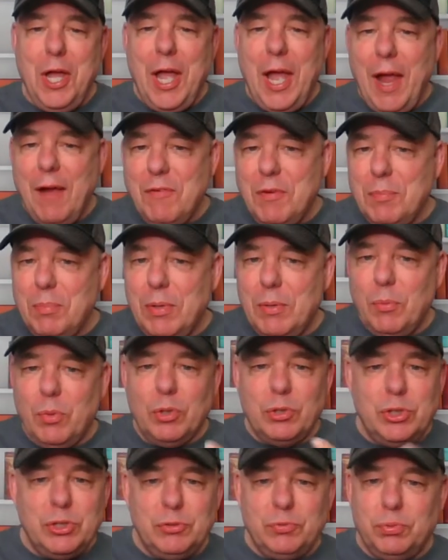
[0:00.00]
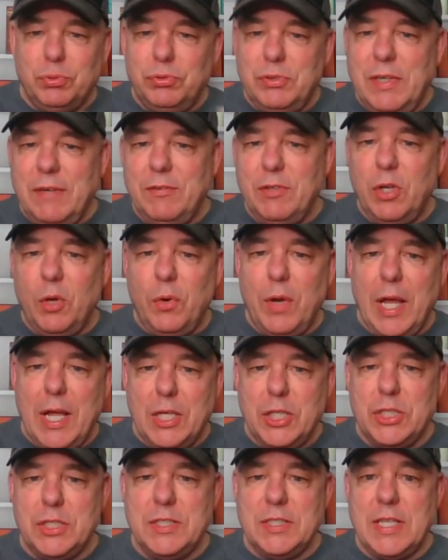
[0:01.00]
Everybody, we're just receiving
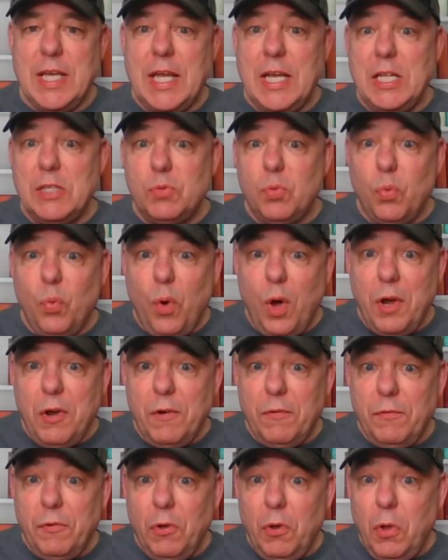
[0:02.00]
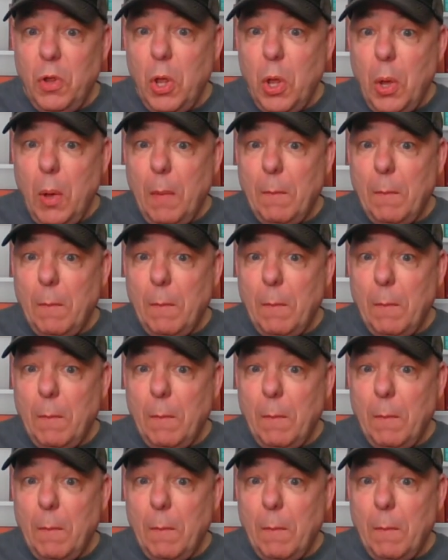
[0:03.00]
donations, and it's wonderful.